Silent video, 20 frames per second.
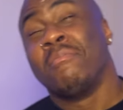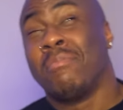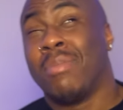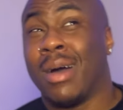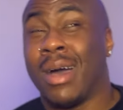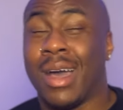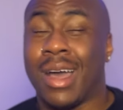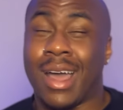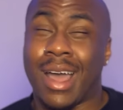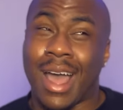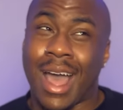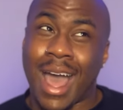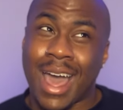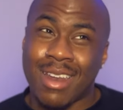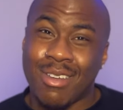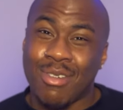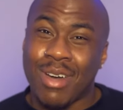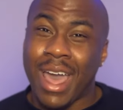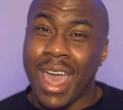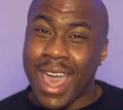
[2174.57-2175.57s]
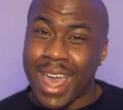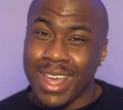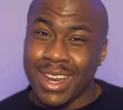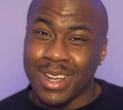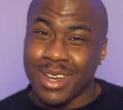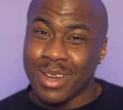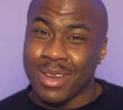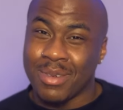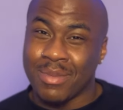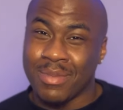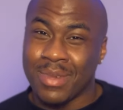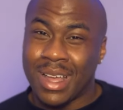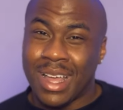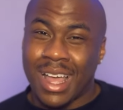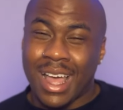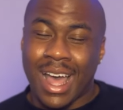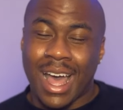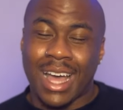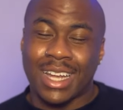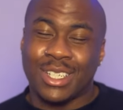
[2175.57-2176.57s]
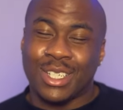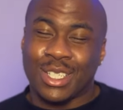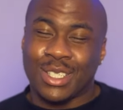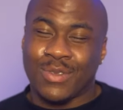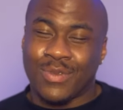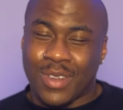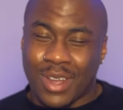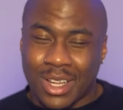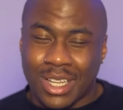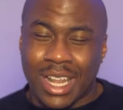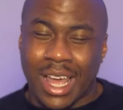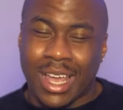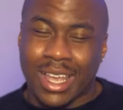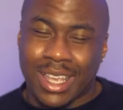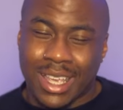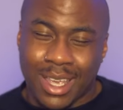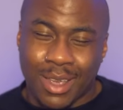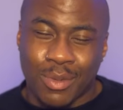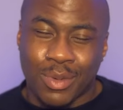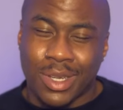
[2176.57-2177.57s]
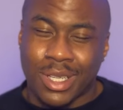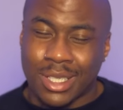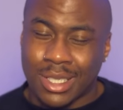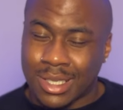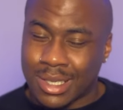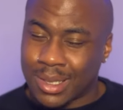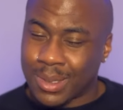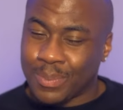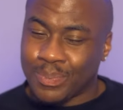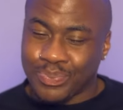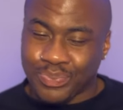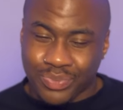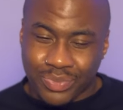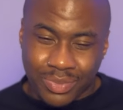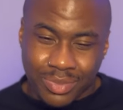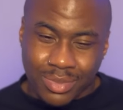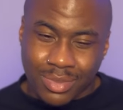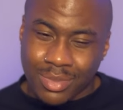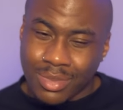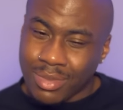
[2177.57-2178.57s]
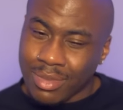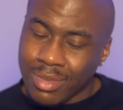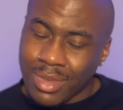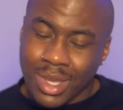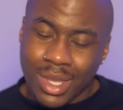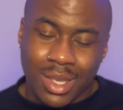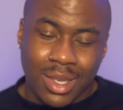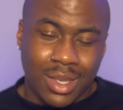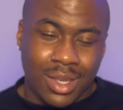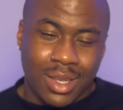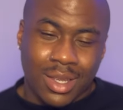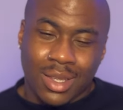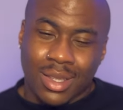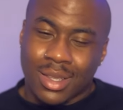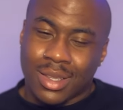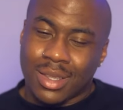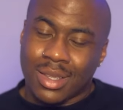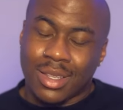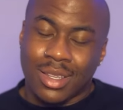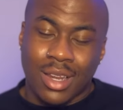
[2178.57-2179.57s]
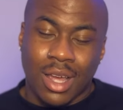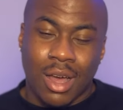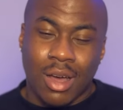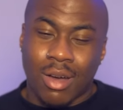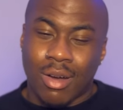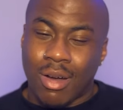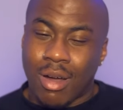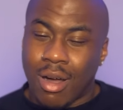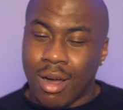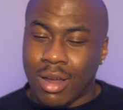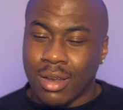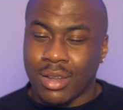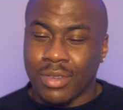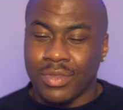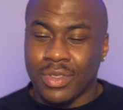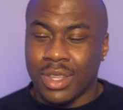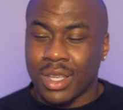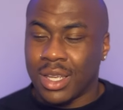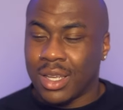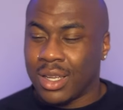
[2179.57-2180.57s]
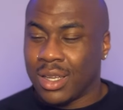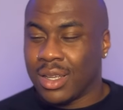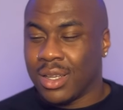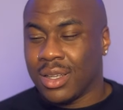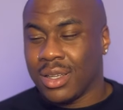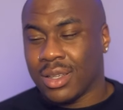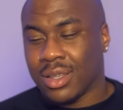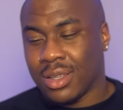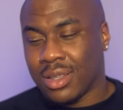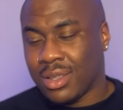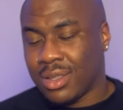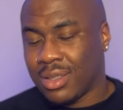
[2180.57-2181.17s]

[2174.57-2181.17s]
but I don't hate him. I just felt like he was, you know, all of the